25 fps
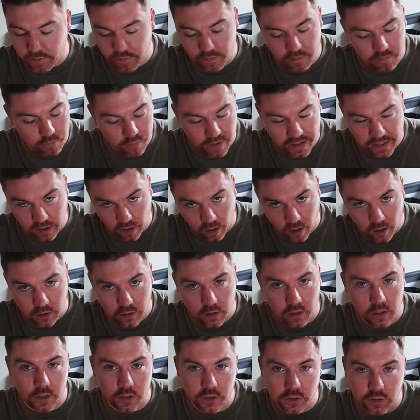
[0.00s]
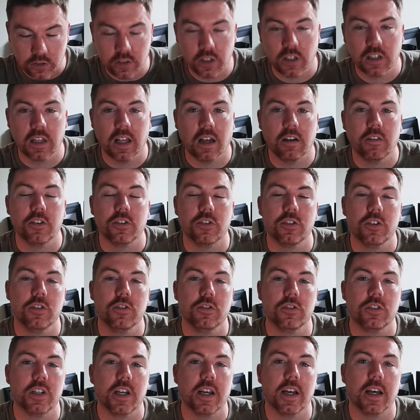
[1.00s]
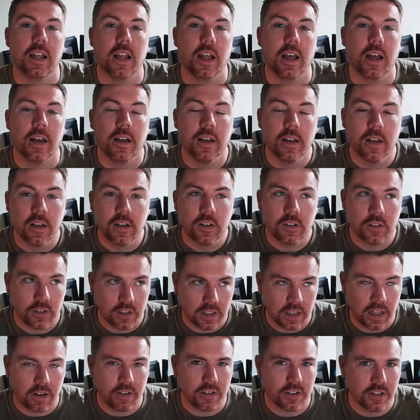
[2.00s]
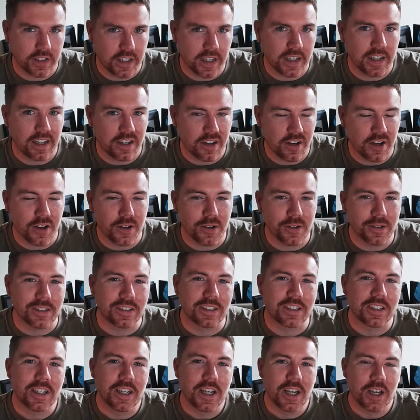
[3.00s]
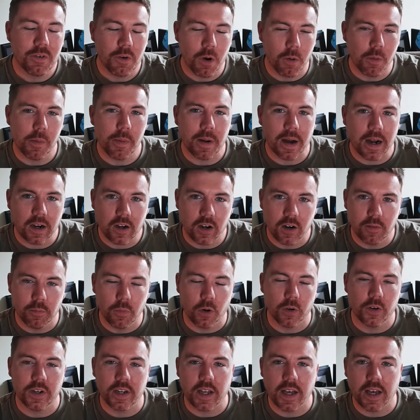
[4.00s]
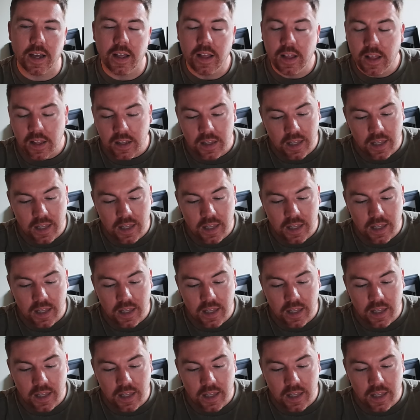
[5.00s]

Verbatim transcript: Regardless, the Claret's News Daily, the Claret's Daily News, we'll be back on Monday.